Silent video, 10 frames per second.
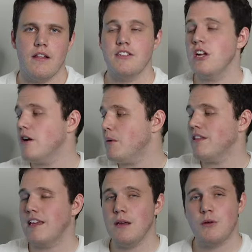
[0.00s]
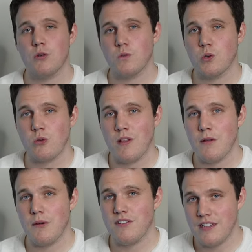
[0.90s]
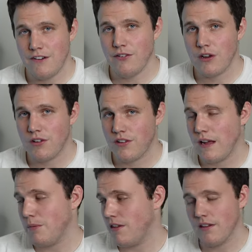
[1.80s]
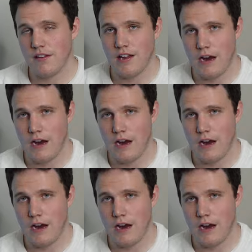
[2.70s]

Let's talk about the keyboard, which was one of the most difficult steps of this